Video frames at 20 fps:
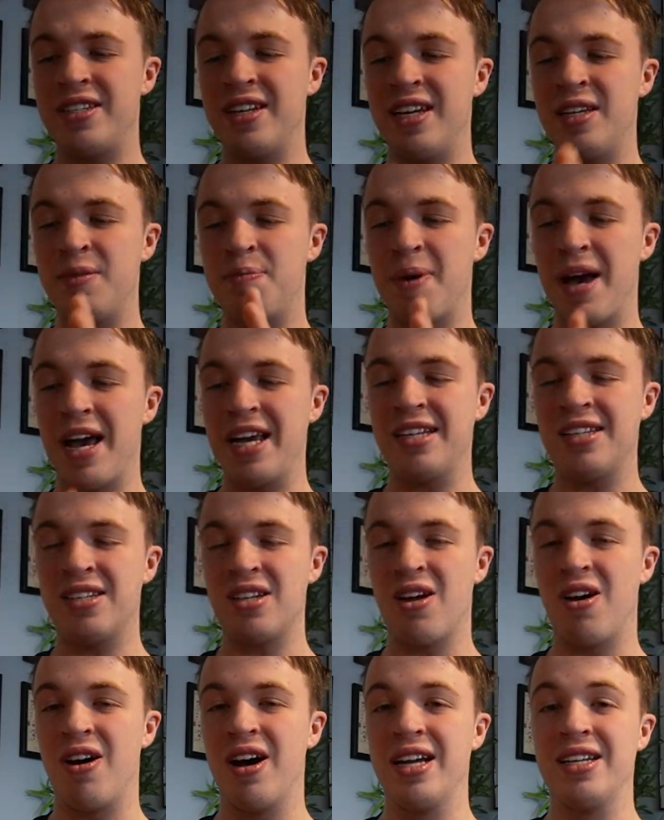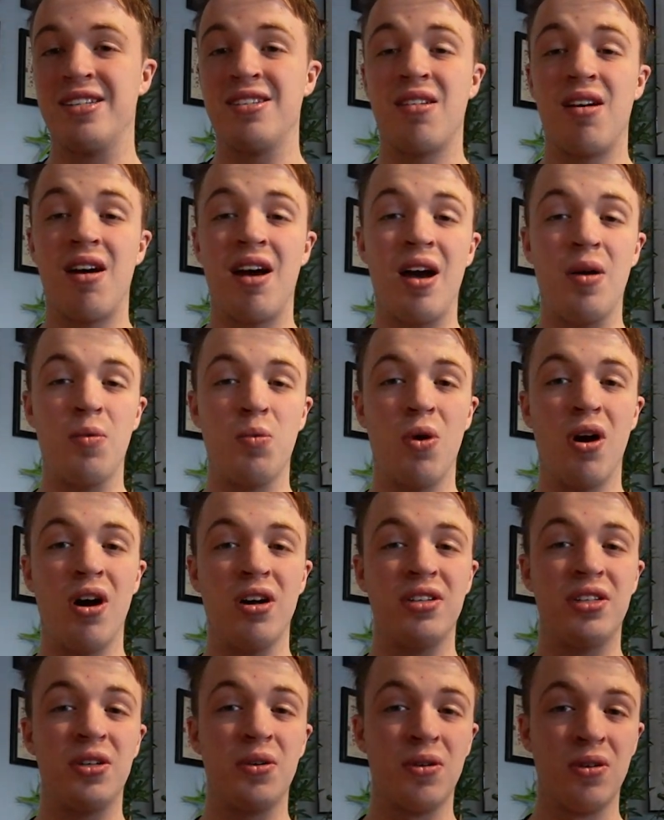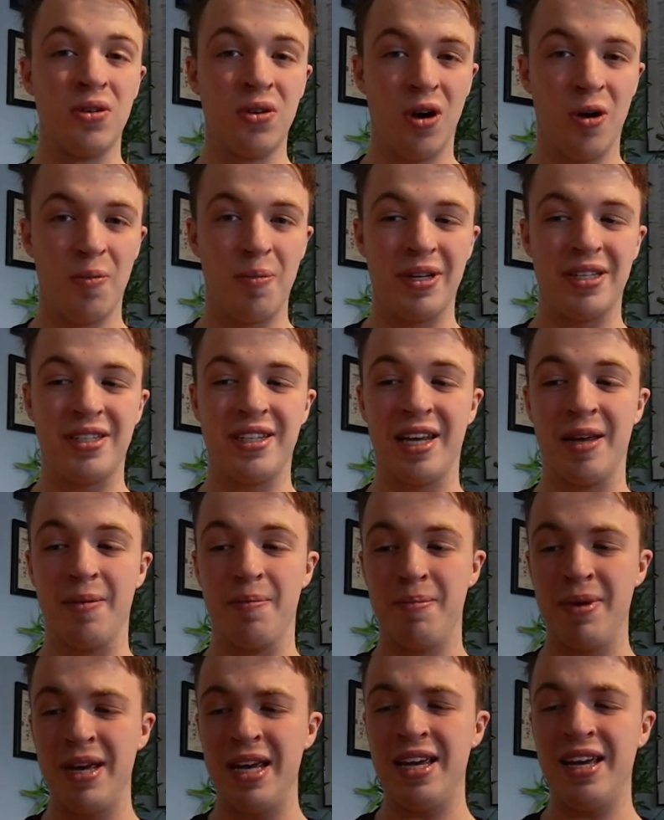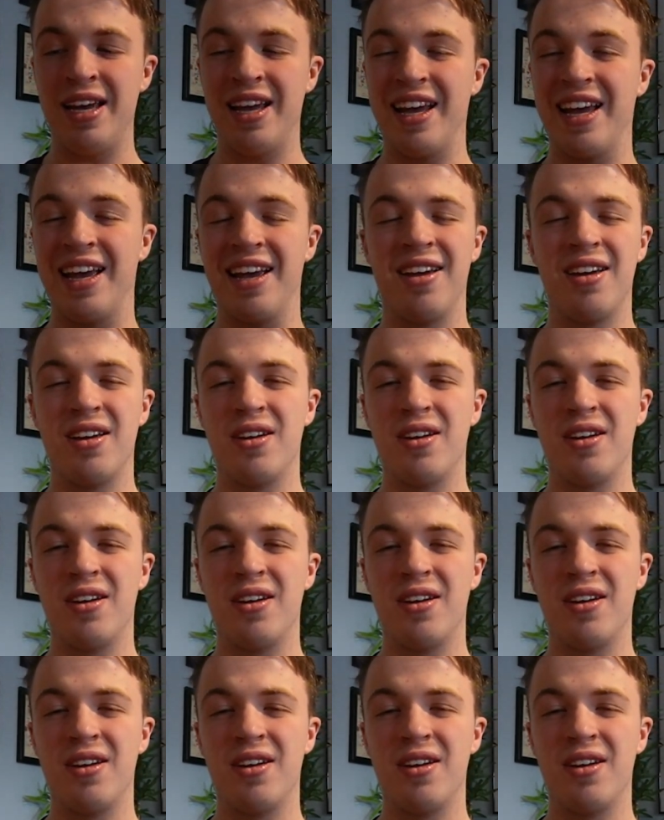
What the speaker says: is Bayside, and whilst you will not be seeing me here,